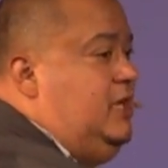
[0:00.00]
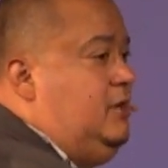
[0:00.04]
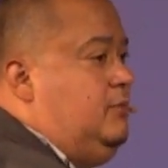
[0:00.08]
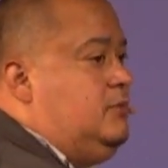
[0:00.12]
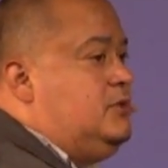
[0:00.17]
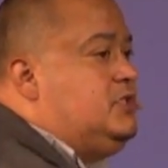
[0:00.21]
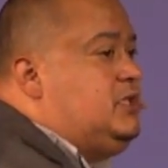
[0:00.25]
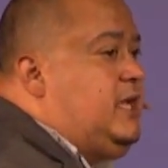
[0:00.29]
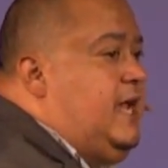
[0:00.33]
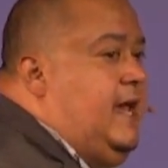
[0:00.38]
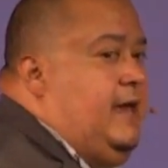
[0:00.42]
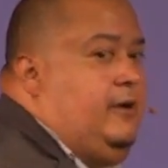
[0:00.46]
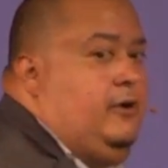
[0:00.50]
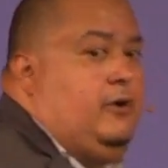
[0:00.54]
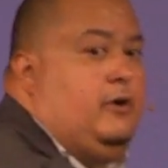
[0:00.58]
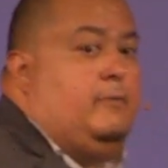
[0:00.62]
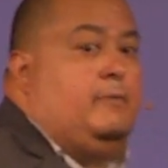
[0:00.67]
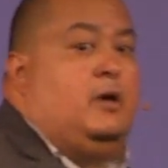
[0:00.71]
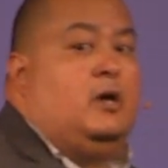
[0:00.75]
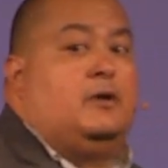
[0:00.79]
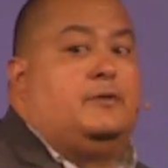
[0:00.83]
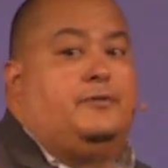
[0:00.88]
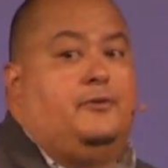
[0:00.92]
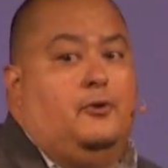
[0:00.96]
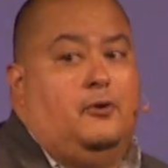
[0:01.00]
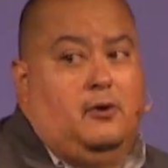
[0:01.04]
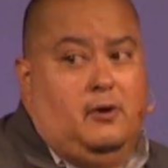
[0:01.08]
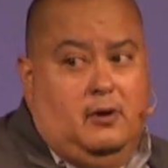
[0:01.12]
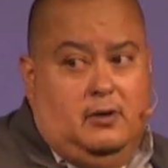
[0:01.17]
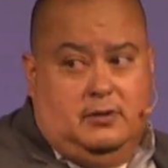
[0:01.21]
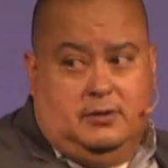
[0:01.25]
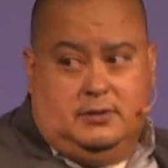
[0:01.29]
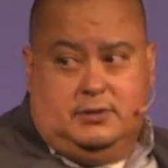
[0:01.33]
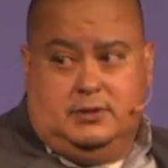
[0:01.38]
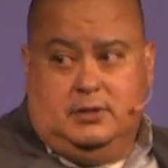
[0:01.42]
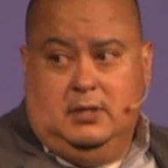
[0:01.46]
was scattered among
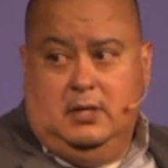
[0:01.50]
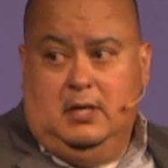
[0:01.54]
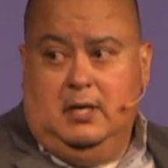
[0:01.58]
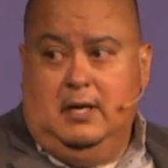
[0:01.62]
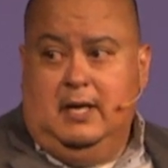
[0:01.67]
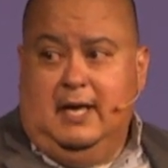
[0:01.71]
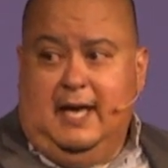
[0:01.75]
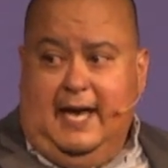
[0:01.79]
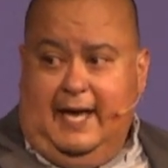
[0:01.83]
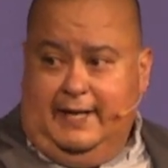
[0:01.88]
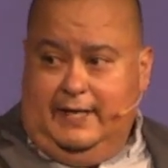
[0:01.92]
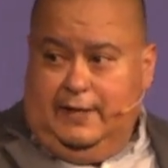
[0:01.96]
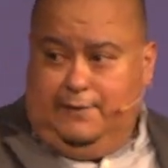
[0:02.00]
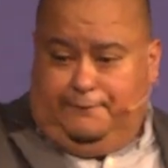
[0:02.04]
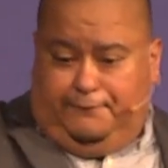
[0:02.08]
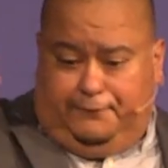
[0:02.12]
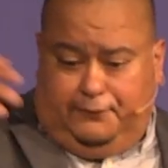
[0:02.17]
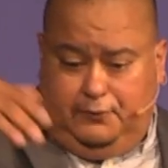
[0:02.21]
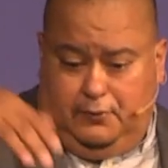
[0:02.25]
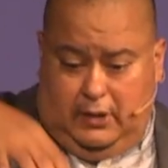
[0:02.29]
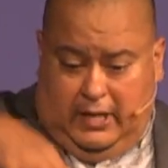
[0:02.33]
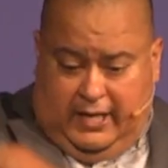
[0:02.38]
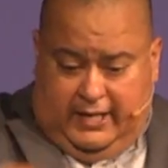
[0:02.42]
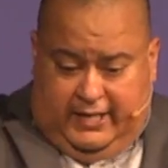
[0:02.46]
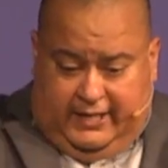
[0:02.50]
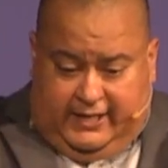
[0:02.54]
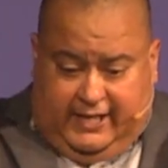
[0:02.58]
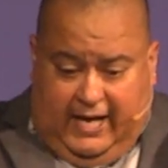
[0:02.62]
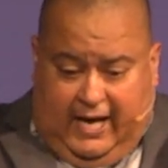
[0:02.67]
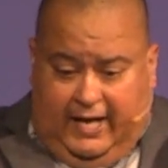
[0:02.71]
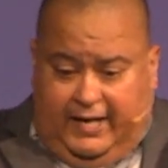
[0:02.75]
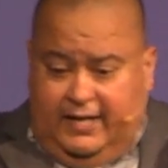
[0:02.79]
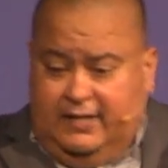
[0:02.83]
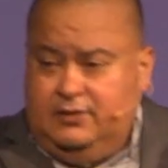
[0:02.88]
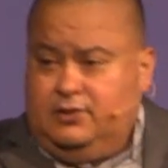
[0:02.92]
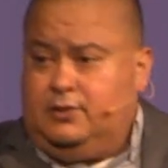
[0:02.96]
thorns, and it, and it
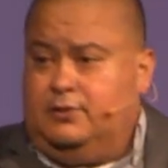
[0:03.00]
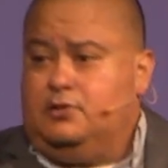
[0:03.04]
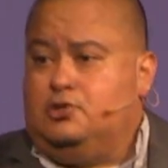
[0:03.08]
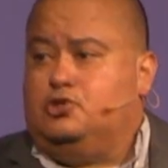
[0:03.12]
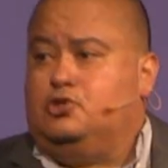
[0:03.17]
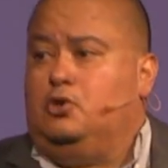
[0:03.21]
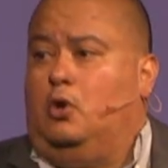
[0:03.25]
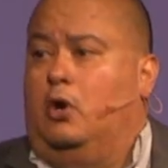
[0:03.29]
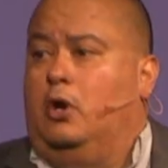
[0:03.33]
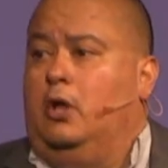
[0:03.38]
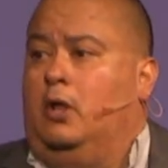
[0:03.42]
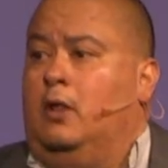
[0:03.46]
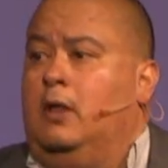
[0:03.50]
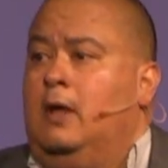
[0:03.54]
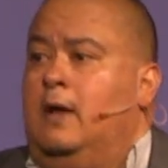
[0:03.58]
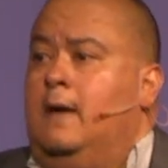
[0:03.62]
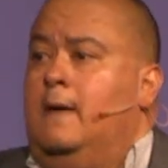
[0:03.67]
got into the soil,